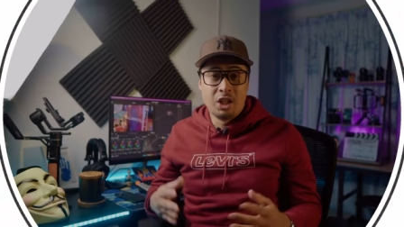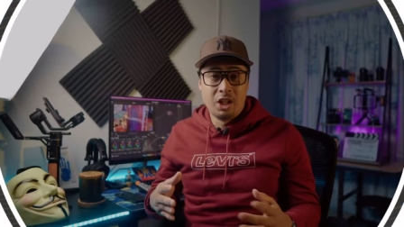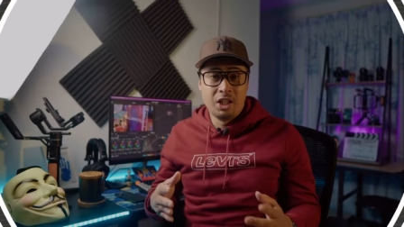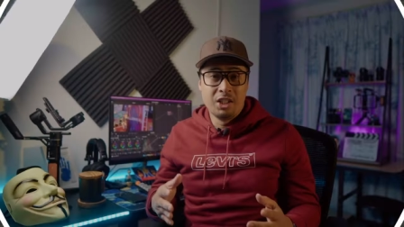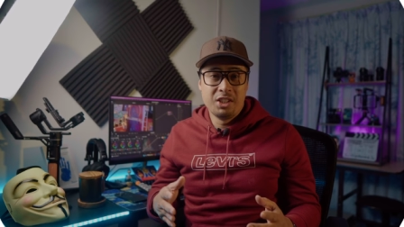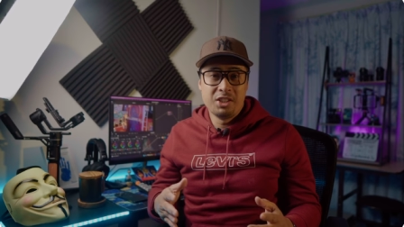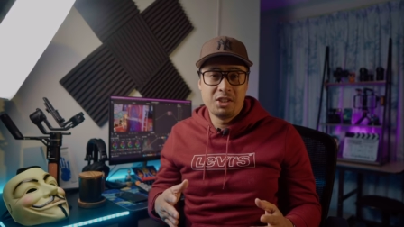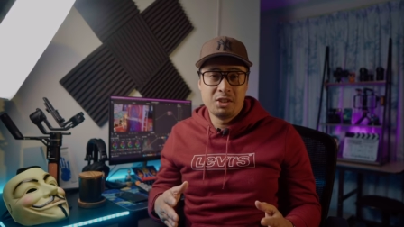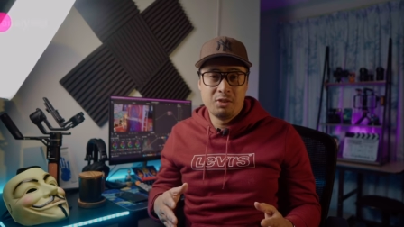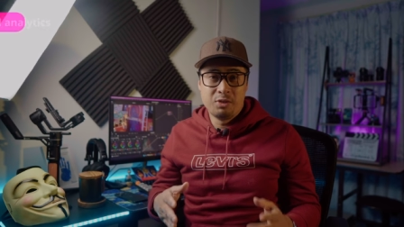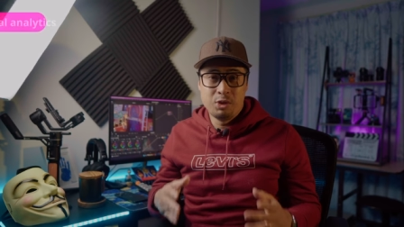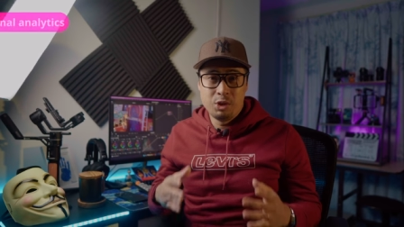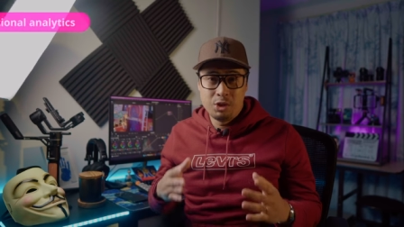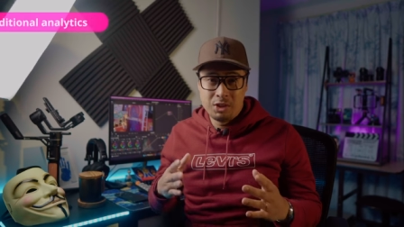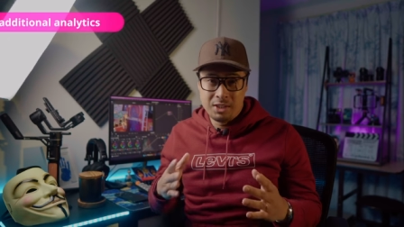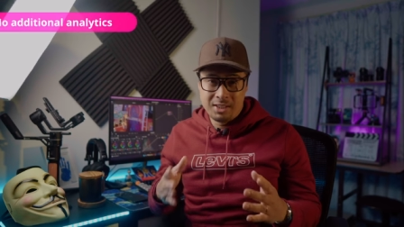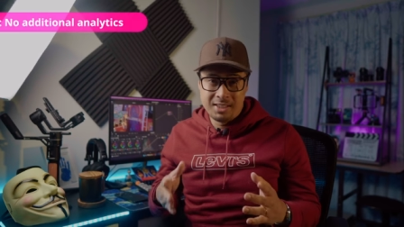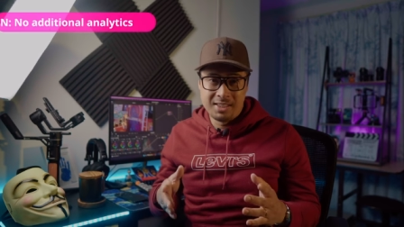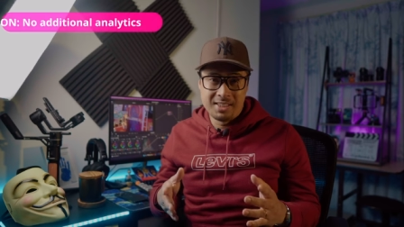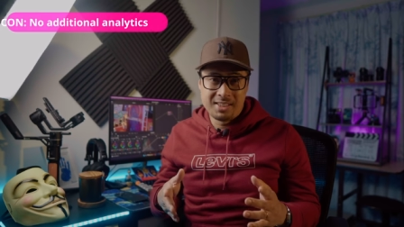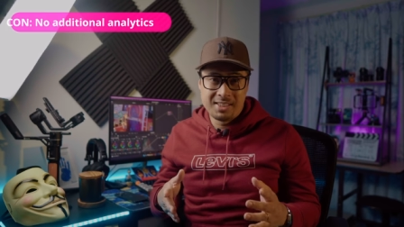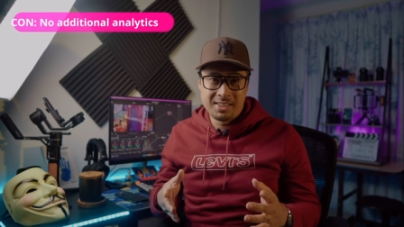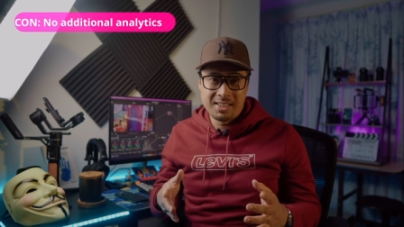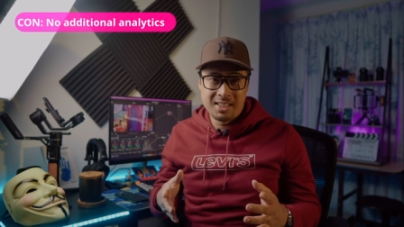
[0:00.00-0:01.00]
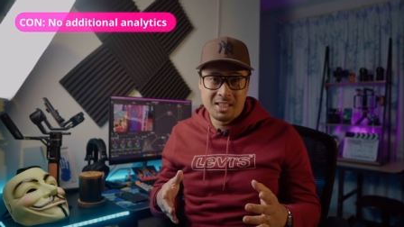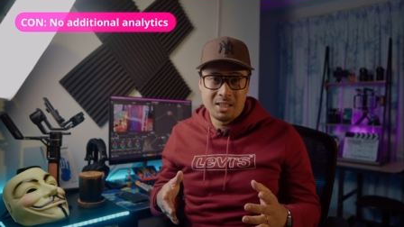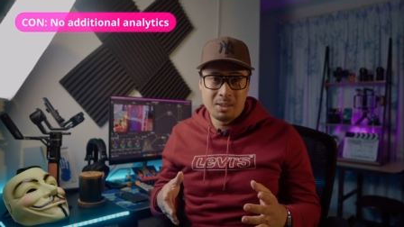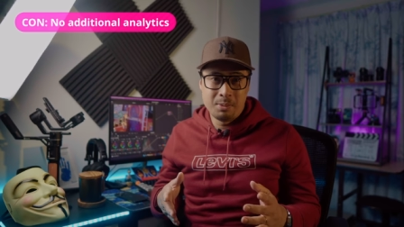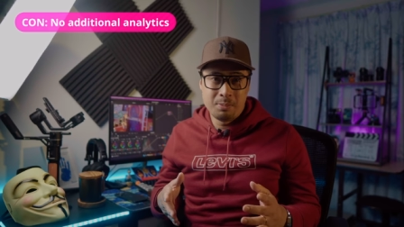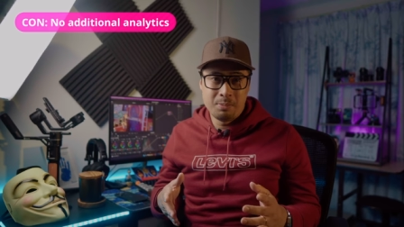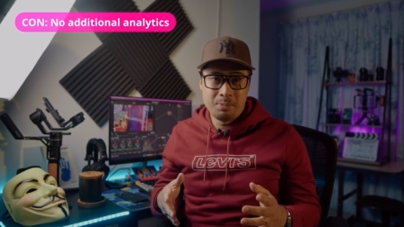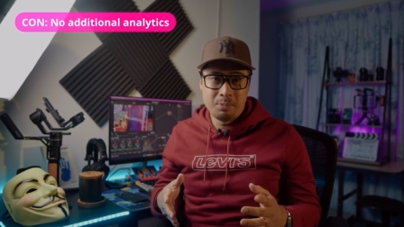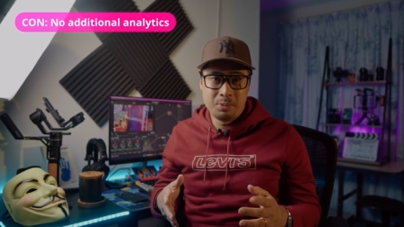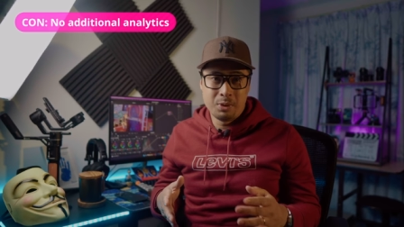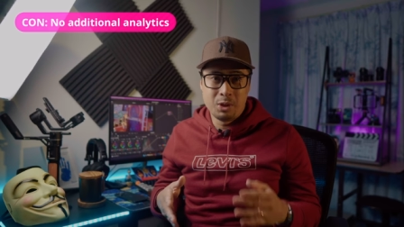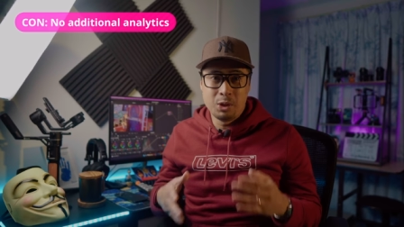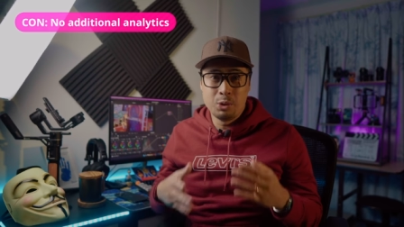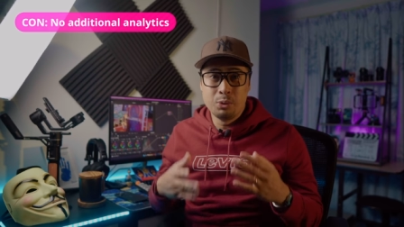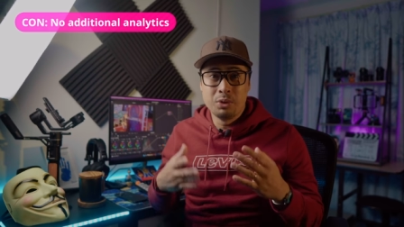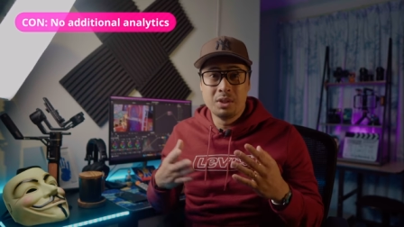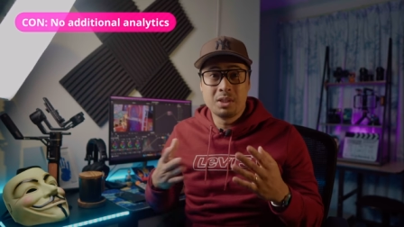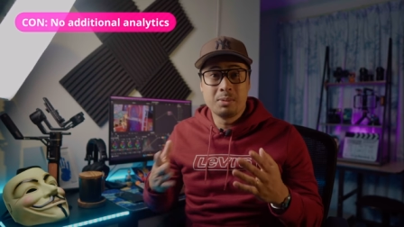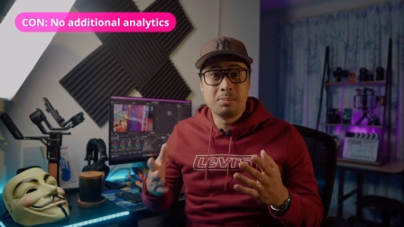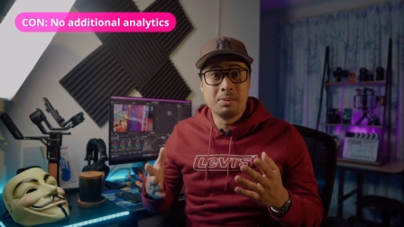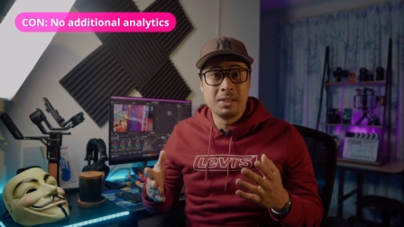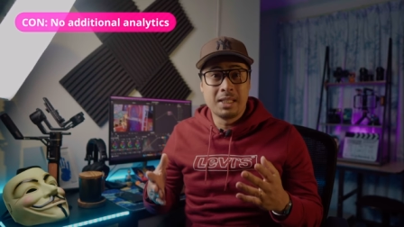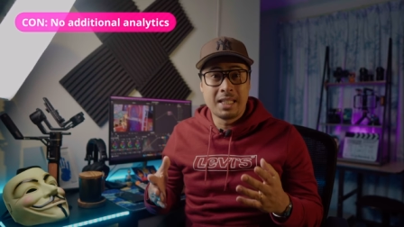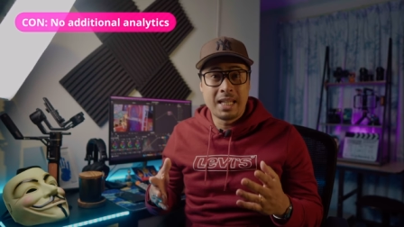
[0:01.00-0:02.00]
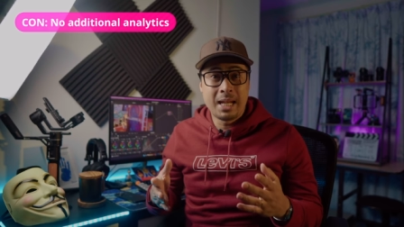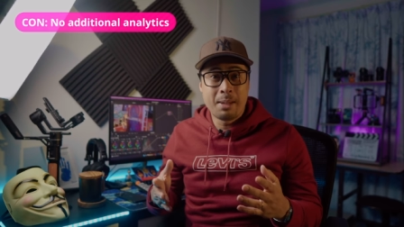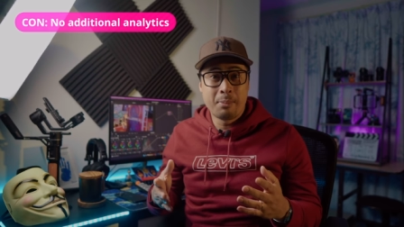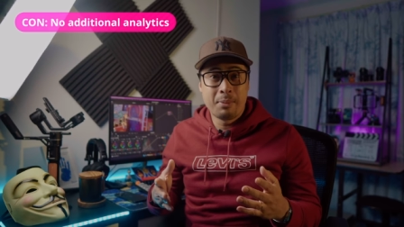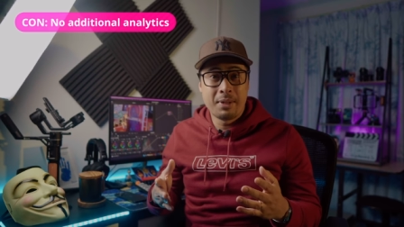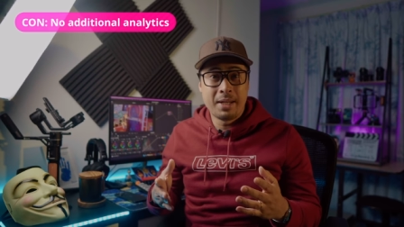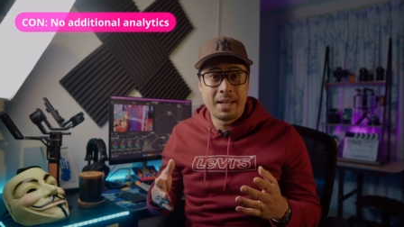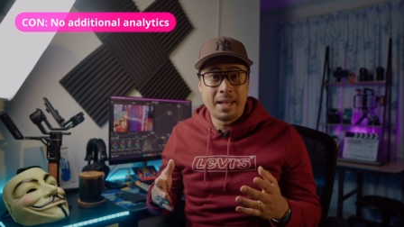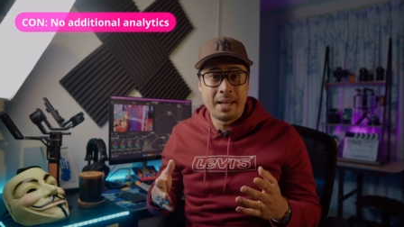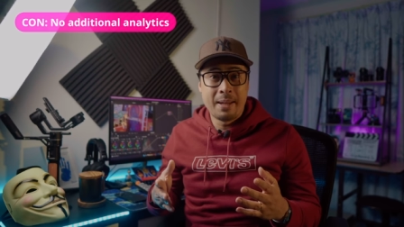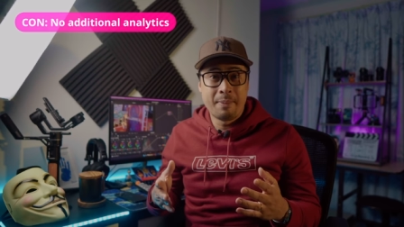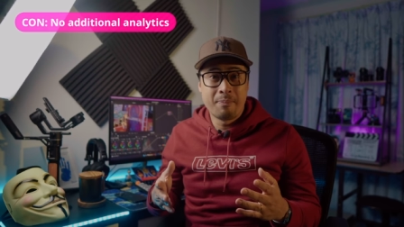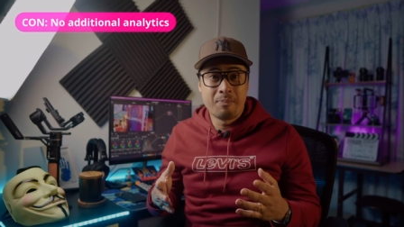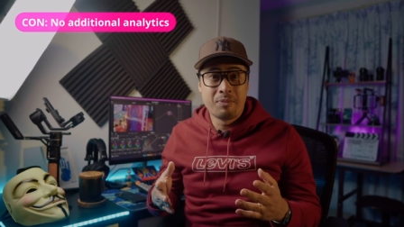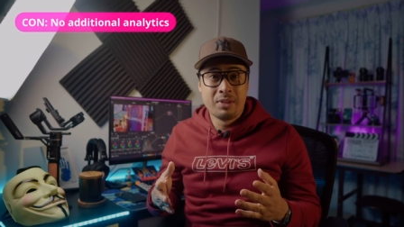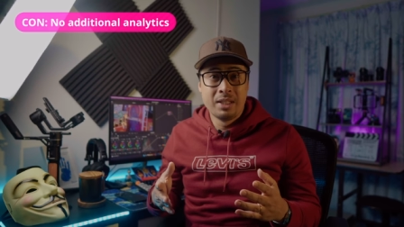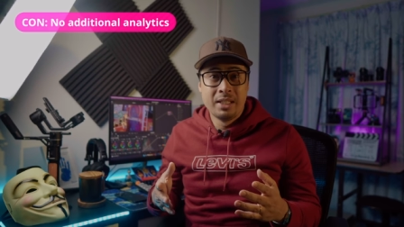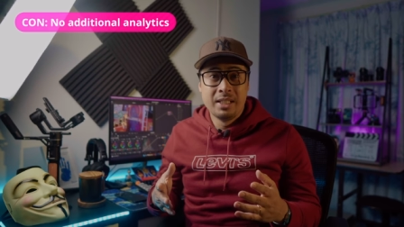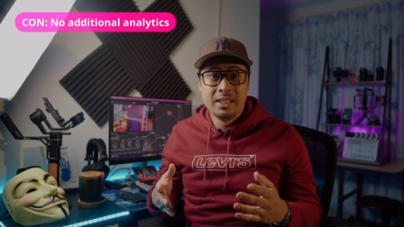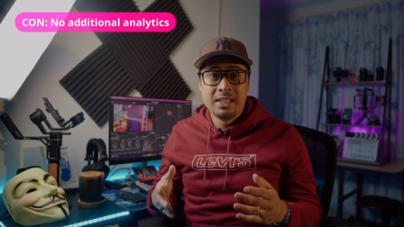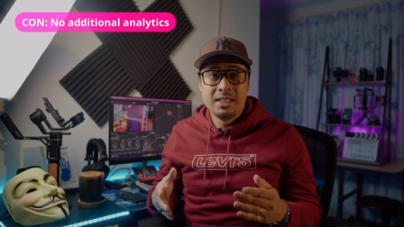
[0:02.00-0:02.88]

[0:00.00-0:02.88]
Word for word: Cons of using this setup with the U S B camera app